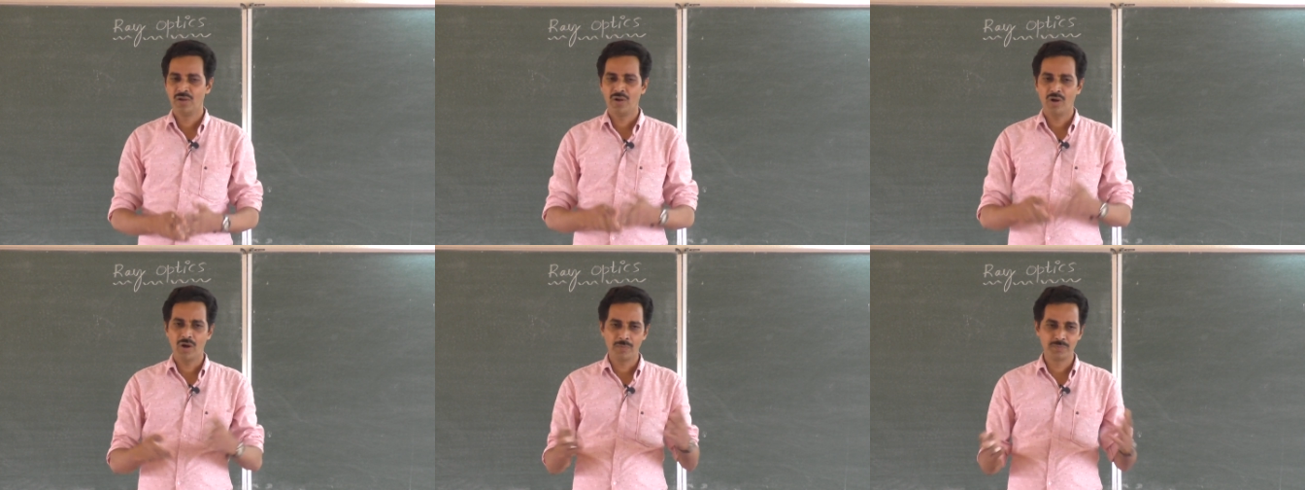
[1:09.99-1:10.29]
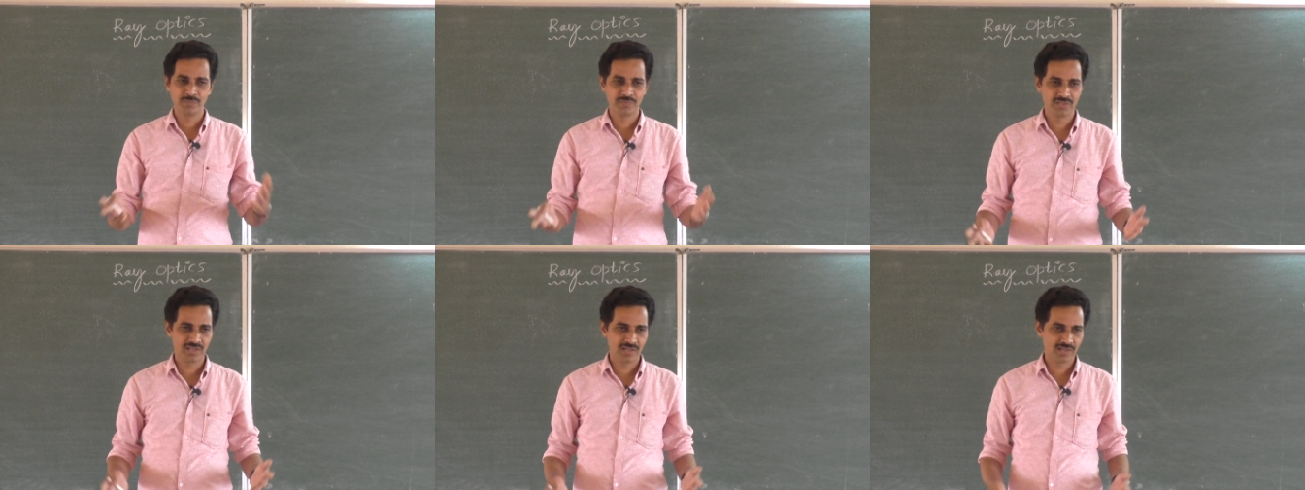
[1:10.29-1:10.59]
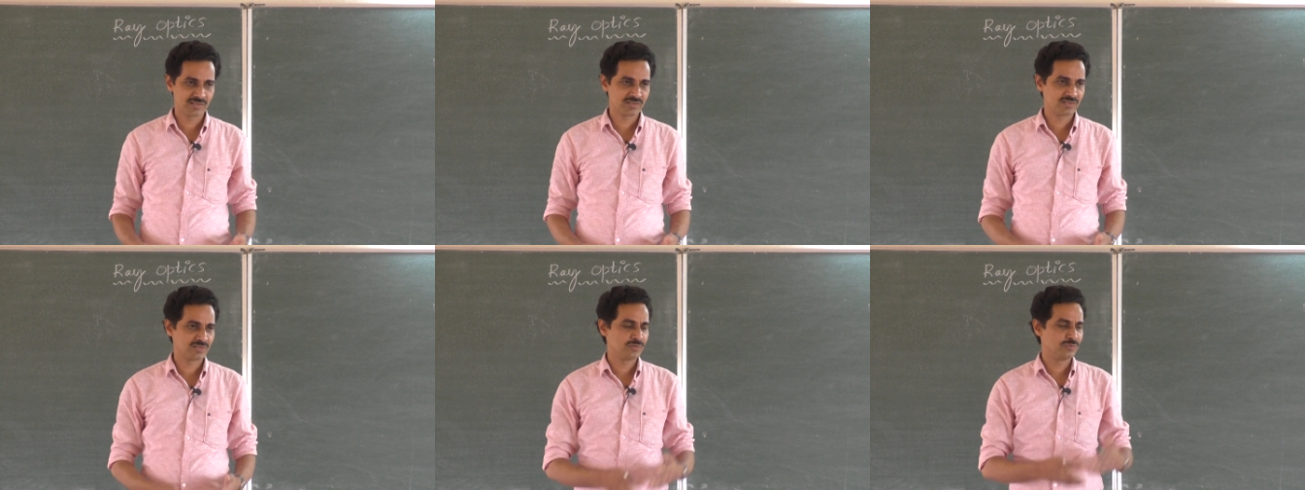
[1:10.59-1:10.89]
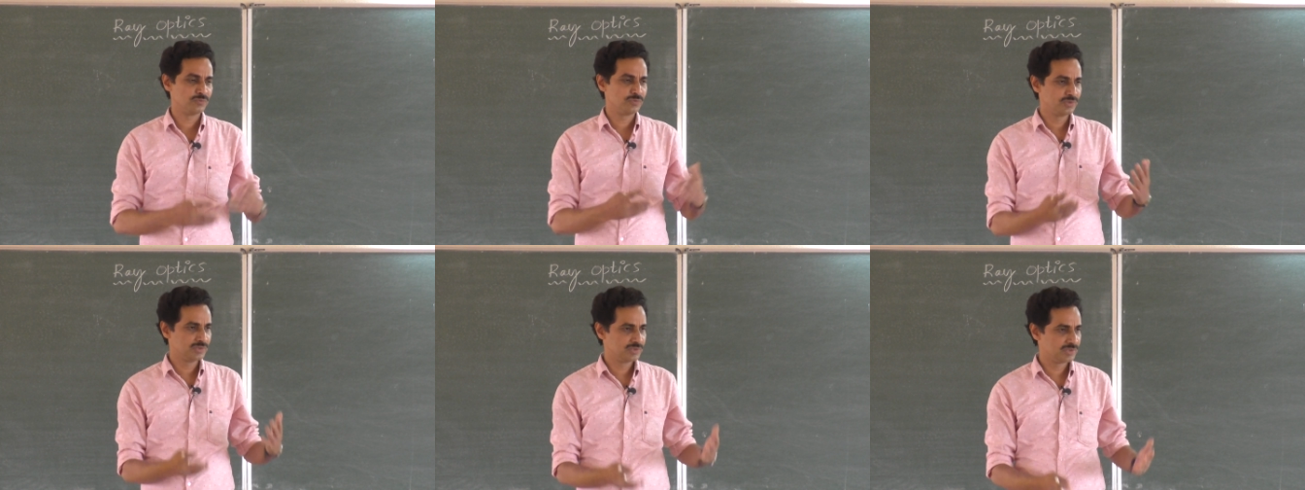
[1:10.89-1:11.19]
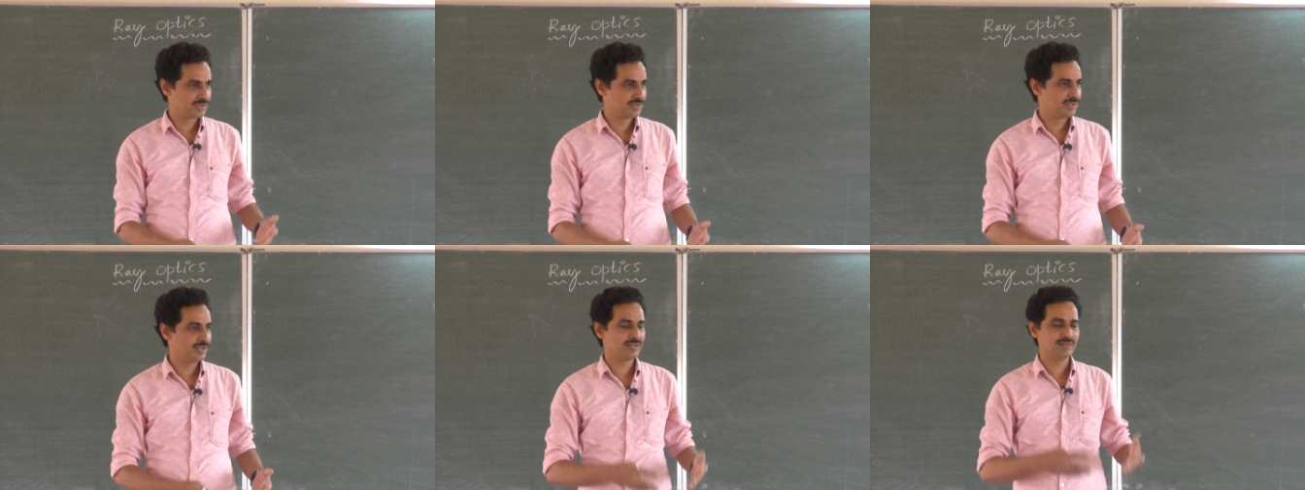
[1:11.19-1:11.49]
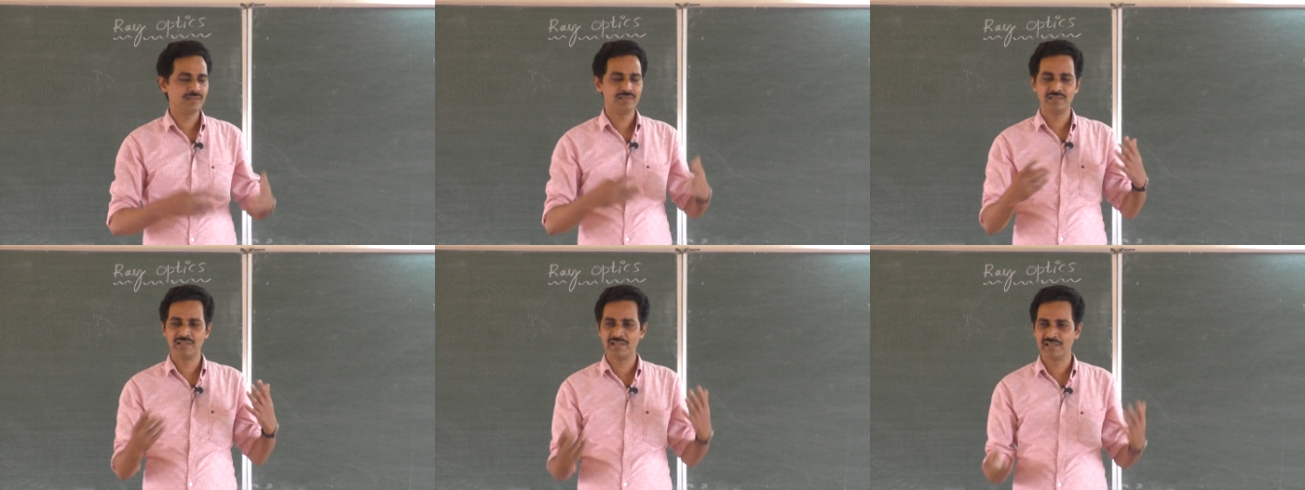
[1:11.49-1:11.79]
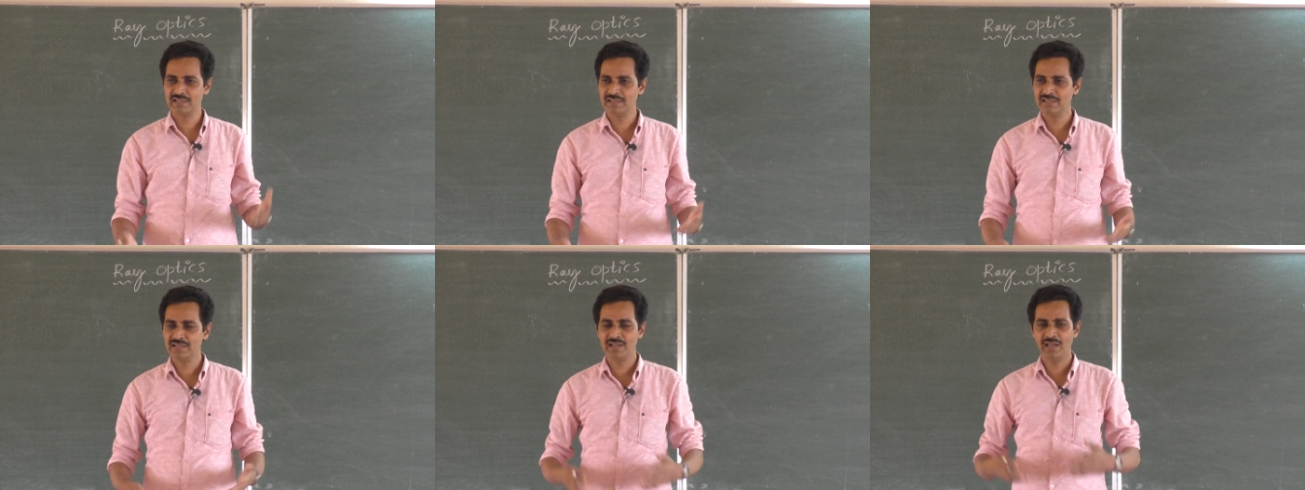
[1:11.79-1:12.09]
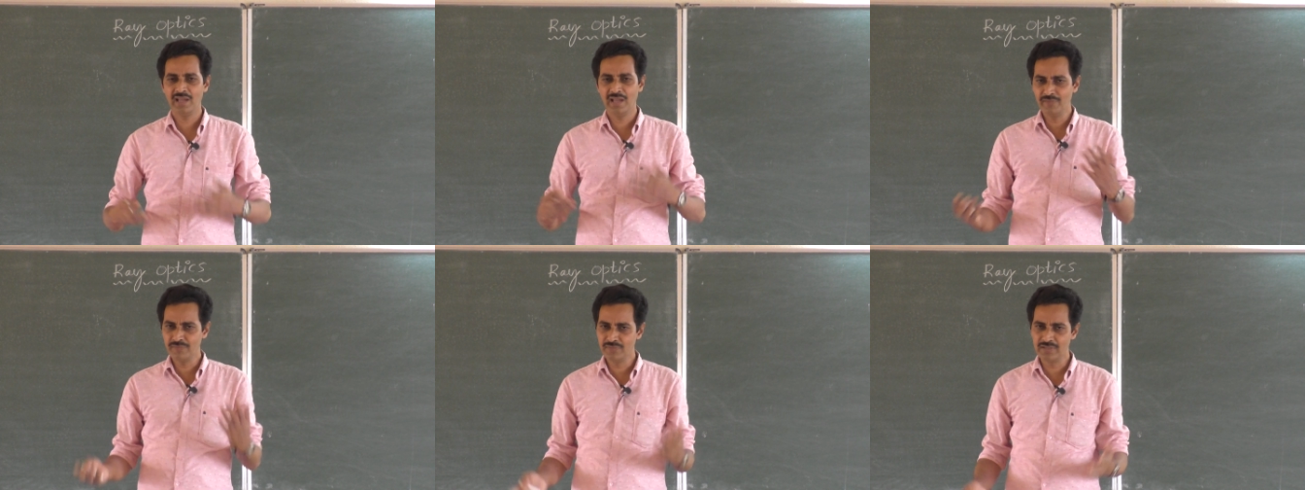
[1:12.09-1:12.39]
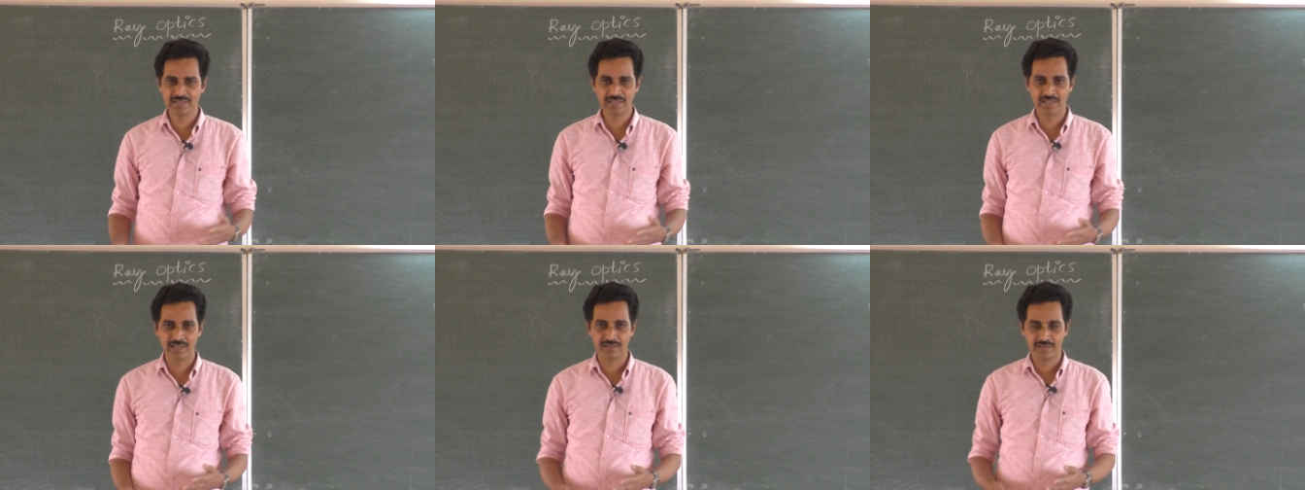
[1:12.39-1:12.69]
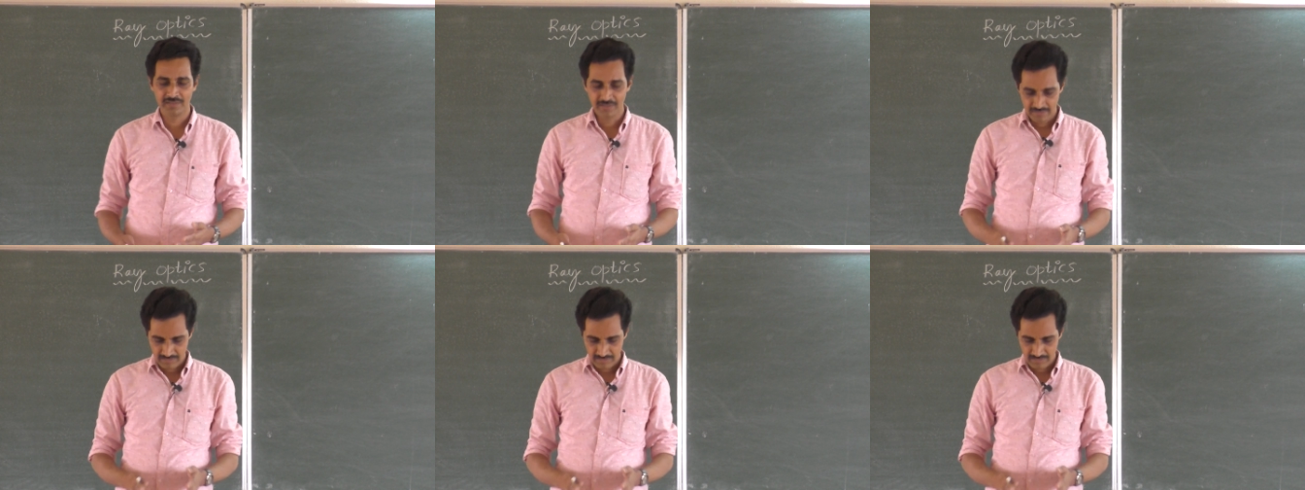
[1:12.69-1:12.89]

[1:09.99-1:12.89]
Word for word: objects, wood, tree, everything.